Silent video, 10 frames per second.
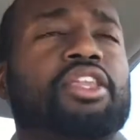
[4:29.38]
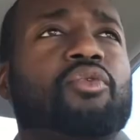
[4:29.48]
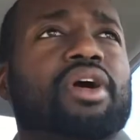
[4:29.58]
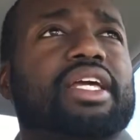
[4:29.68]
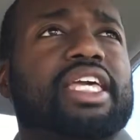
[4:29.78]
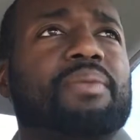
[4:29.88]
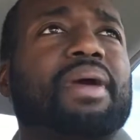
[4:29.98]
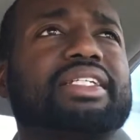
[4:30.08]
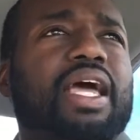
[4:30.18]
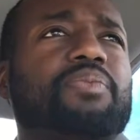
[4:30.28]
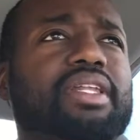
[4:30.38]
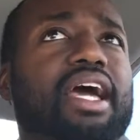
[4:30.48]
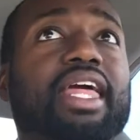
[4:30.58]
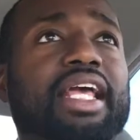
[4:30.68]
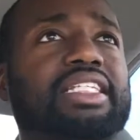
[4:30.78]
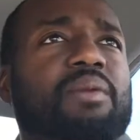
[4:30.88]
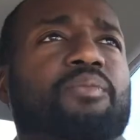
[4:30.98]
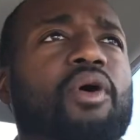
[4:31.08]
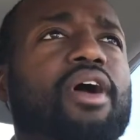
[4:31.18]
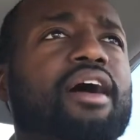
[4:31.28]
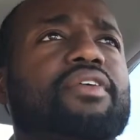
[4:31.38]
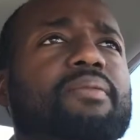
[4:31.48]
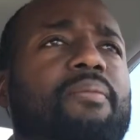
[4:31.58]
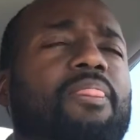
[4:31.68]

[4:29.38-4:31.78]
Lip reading: and you want to keep accepting that and accept more of it.